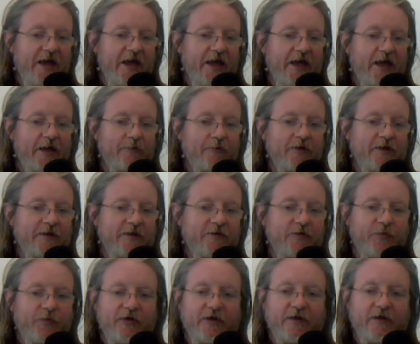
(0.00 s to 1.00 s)
I would like
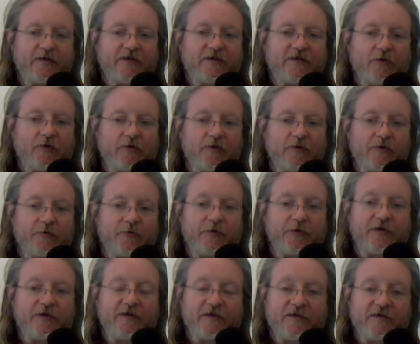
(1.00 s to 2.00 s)
to pass all the
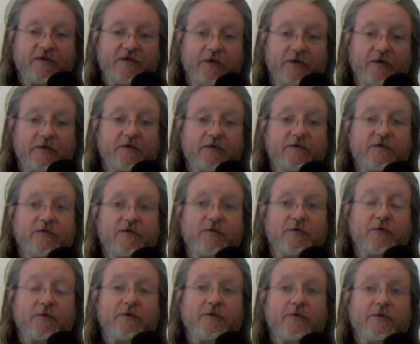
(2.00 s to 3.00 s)
greetings tonight
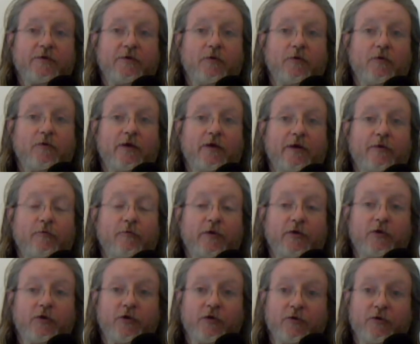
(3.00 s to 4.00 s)
to all our
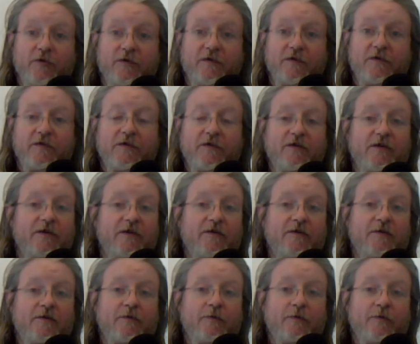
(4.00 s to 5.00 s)
watchers.
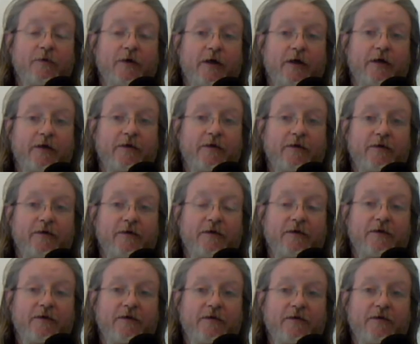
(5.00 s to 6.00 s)

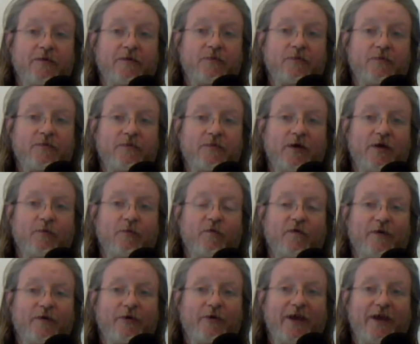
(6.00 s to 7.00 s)
I am
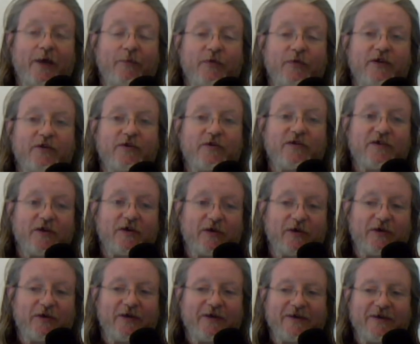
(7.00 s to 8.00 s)
very happy to
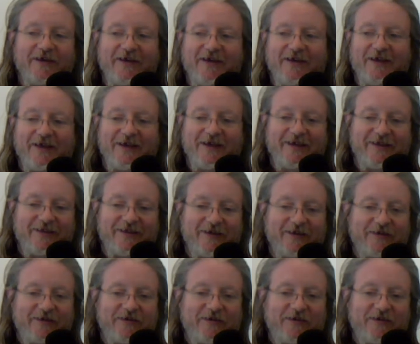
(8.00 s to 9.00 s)
say
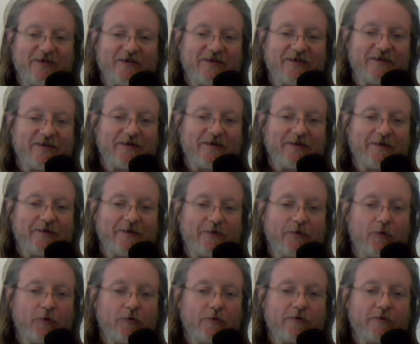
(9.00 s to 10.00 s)
that
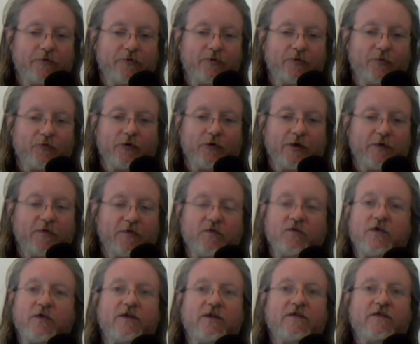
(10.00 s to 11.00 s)
all through the private
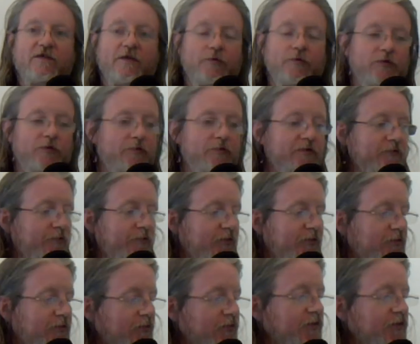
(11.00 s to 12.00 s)
feeds that we
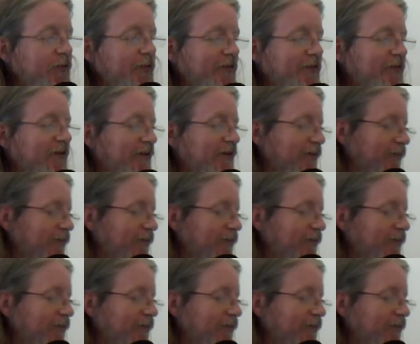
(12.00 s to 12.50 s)
distribute on top of the